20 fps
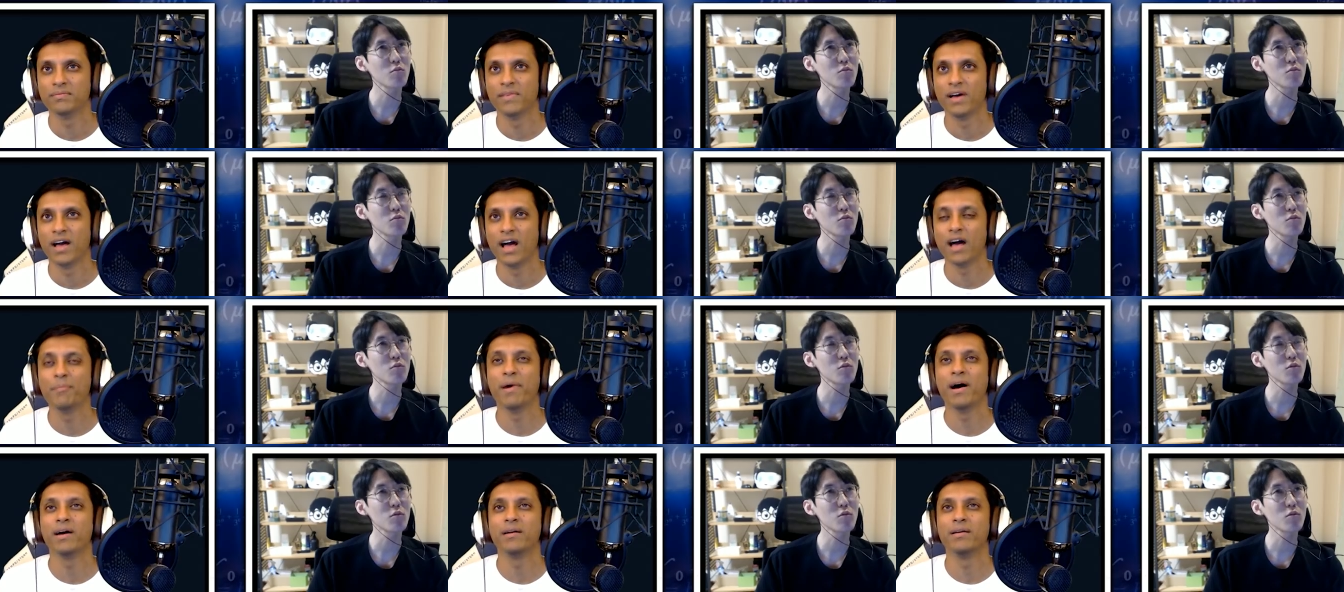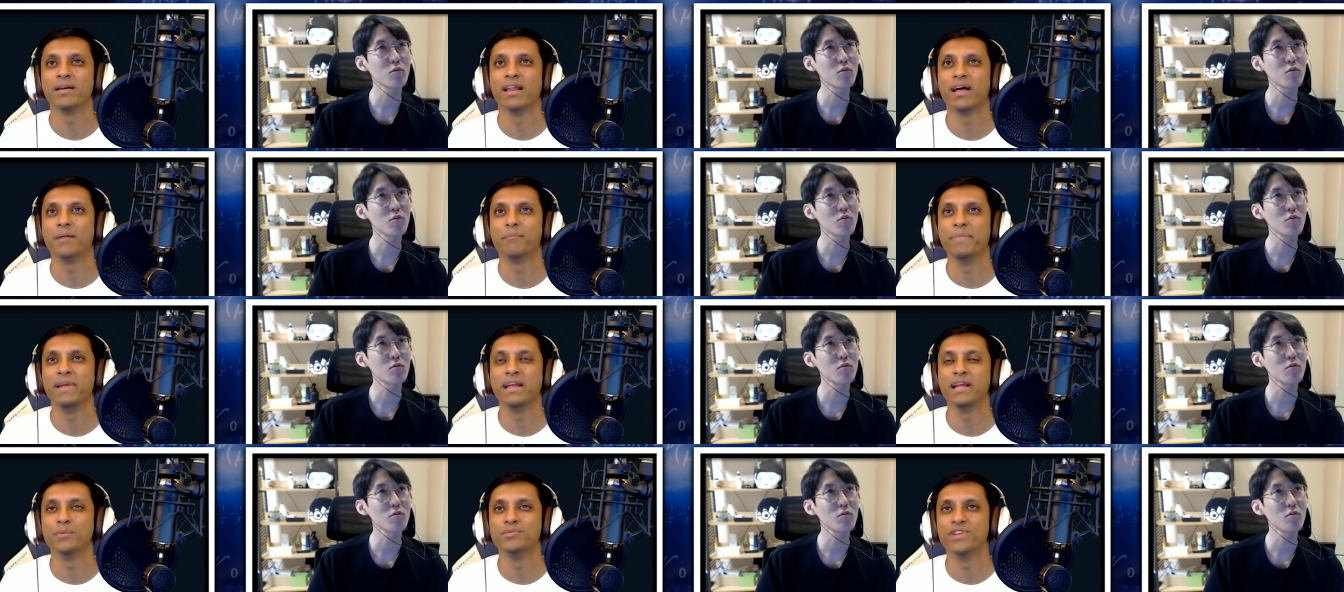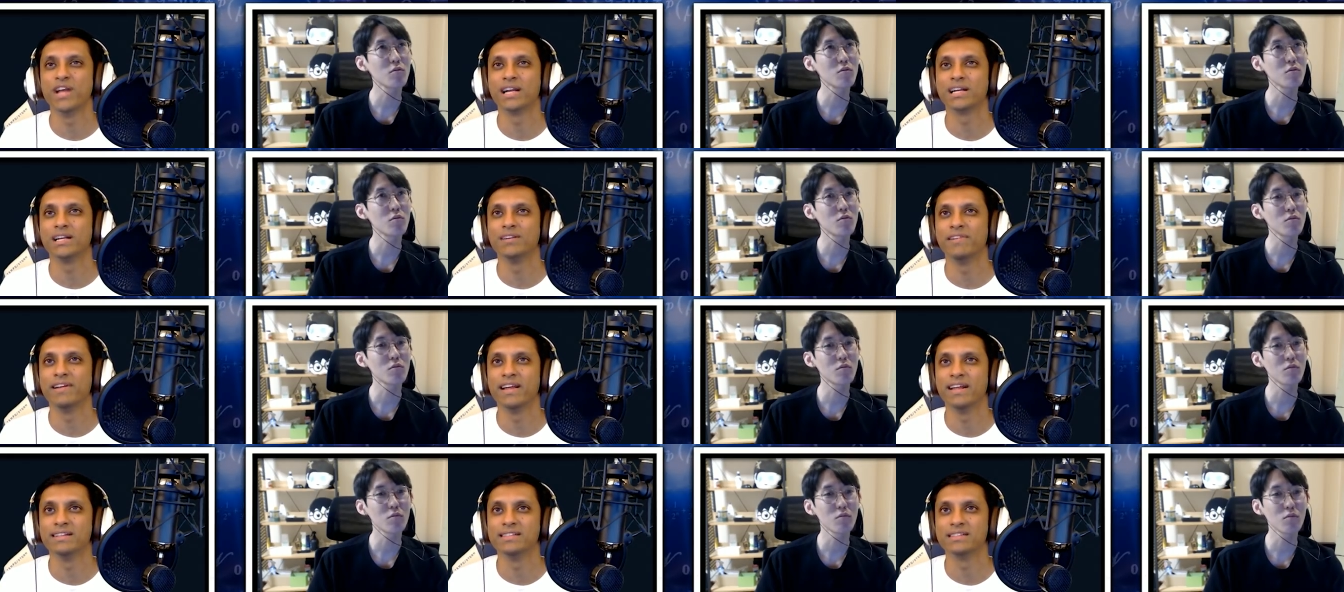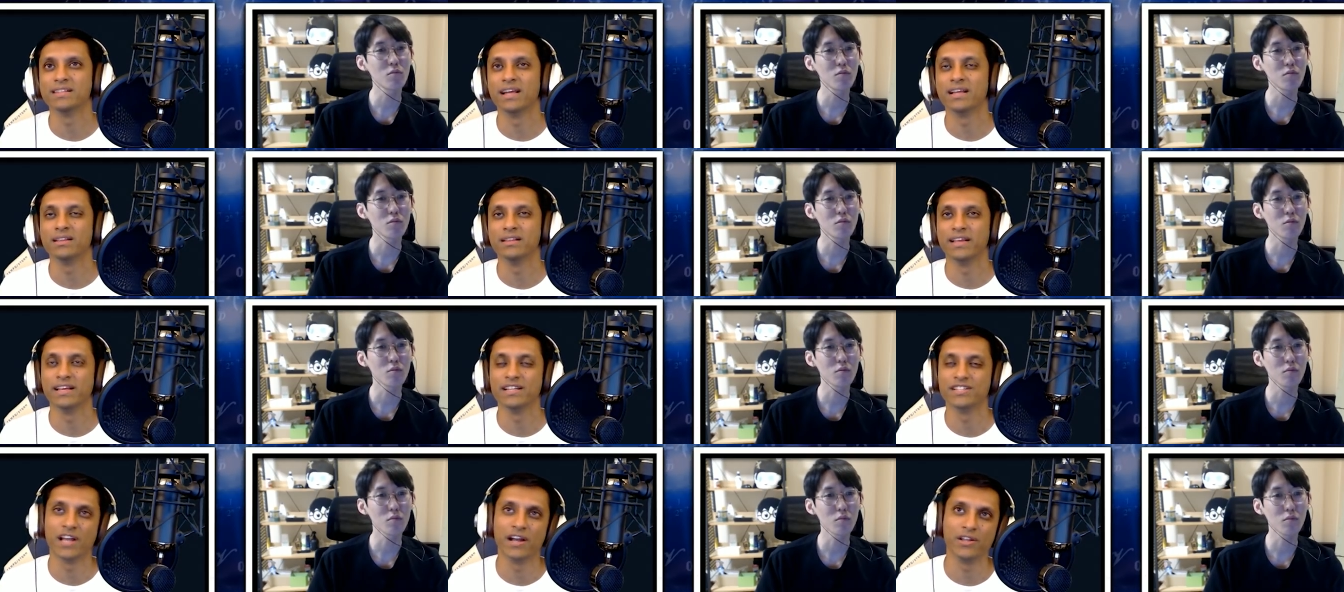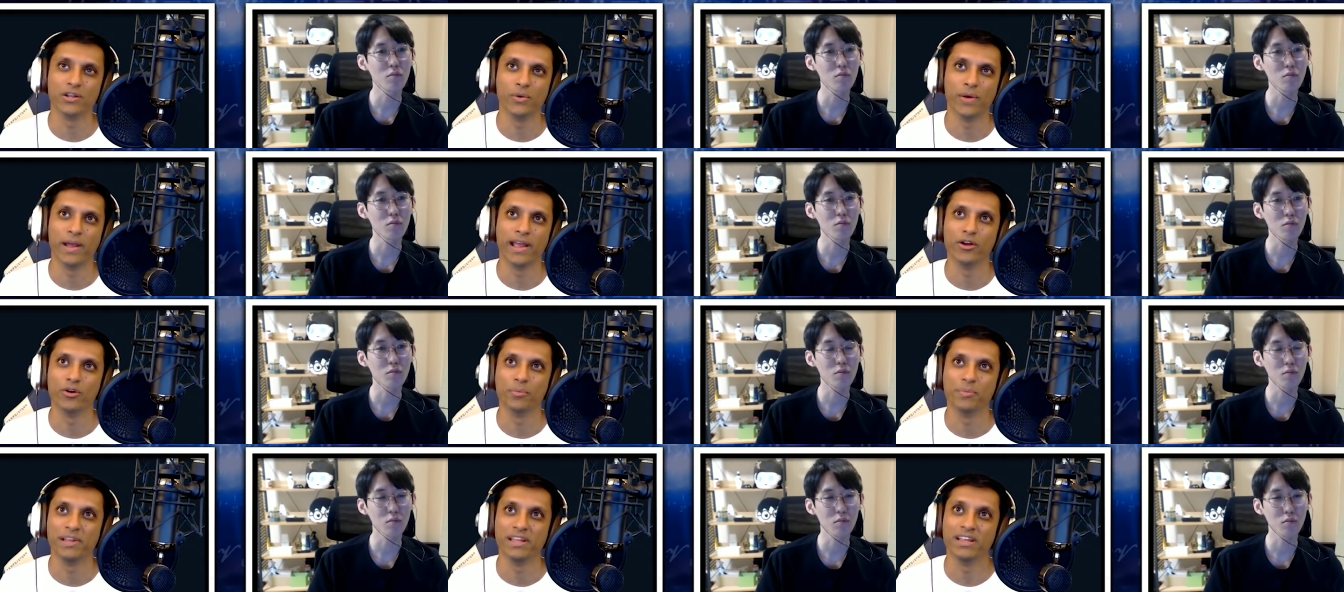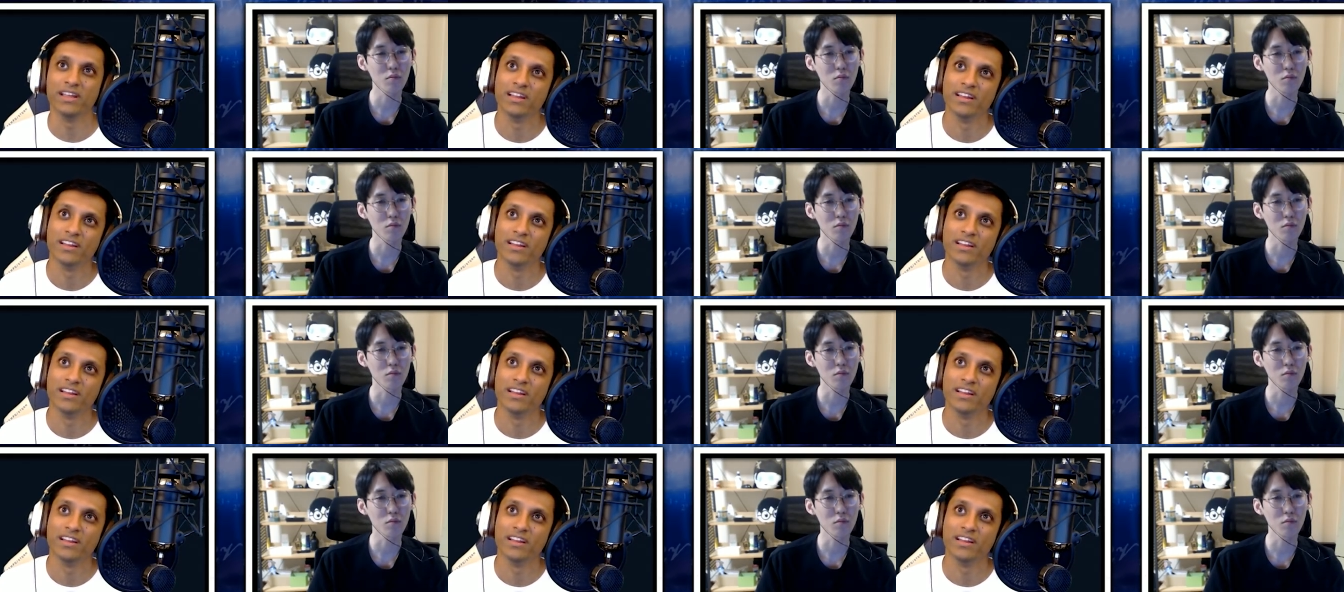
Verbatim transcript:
Speaker 1: how about being objective against like Ling Xiaoyu AOP?